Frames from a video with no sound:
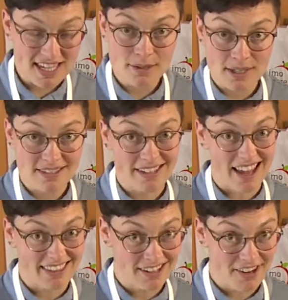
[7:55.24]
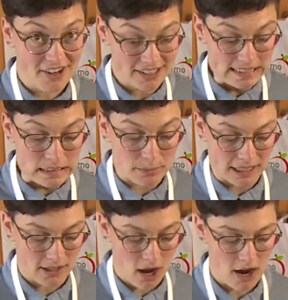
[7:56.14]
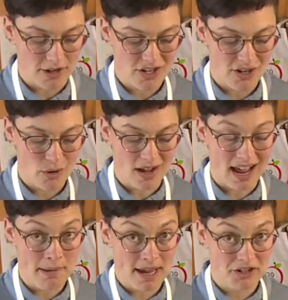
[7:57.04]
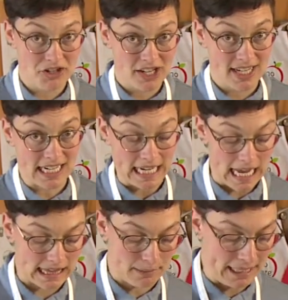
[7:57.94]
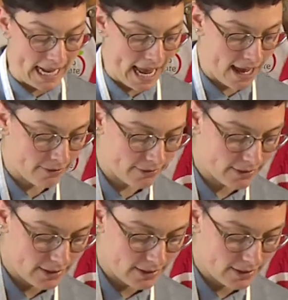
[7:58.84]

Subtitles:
these ones I think are a little bit large, so I'm actually going to cut them in half.